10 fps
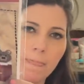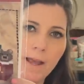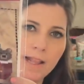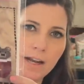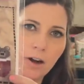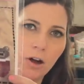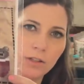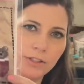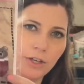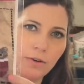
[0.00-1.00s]
and then
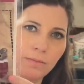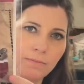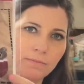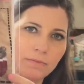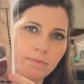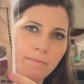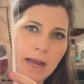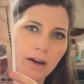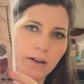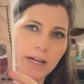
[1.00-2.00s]
also
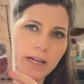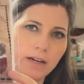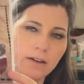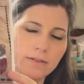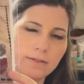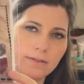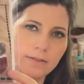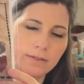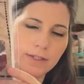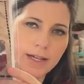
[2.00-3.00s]
Mary
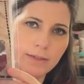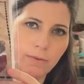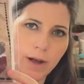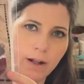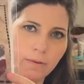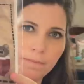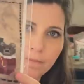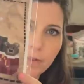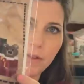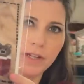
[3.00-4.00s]
as well.
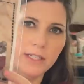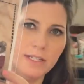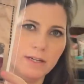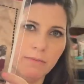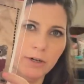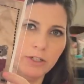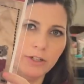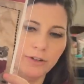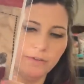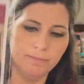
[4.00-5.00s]
So this is number
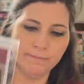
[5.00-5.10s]
two.